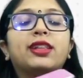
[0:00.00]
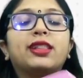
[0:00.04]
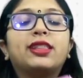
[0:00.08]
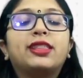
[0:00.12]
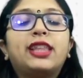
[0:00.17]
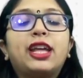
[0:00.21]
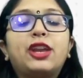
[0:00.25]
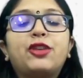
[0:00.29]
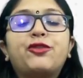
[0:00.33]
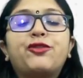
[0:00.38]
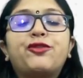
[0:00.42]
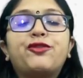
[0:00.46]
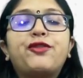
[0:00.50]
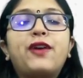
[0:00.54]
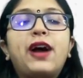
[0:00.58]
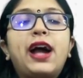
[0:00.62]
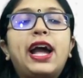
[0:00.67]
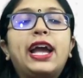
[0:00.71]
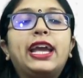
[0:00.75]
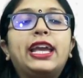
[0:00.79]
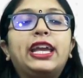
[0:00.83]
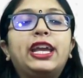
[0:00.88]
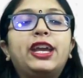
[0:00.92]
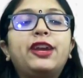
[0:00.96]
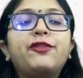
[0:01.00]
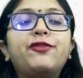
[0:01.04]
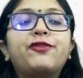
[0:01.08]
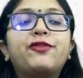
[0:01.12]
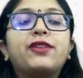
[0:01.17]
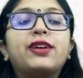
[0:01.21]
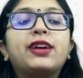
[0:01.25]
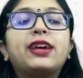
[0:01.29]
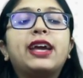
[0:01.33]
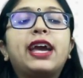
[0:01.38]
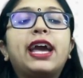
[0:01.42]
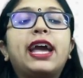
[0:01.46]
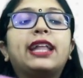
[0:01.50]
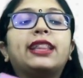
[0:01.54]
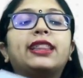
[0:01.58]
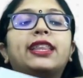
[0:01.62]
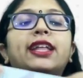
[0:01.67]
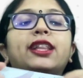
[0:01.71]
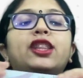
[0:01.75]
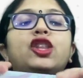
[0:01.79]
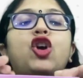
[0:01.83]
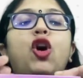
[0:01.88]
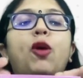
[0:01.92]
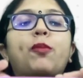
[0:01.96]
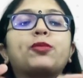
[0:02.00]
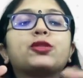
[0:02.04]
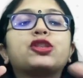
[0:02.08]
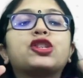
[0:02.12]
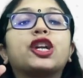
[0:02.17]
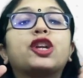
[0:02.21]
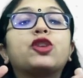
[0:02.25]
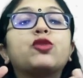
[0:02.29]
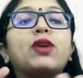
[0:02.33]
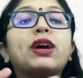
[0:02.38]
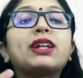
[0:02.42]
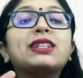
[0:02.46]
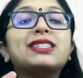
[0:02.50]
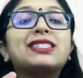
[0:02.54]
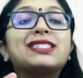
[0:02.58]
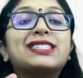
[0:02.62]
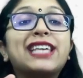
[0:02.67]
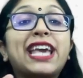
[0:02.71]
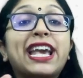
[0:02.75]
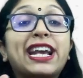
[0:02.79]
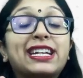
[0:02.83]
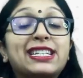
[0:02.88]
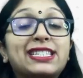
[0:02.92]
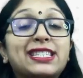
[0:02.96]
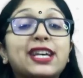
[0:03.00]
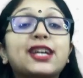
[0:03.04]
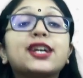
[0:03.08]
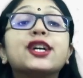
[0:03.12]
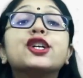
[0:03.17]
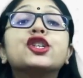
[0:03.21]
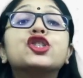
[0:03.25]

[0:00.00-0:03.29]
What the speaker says: Then 5 and then the opposite one 6.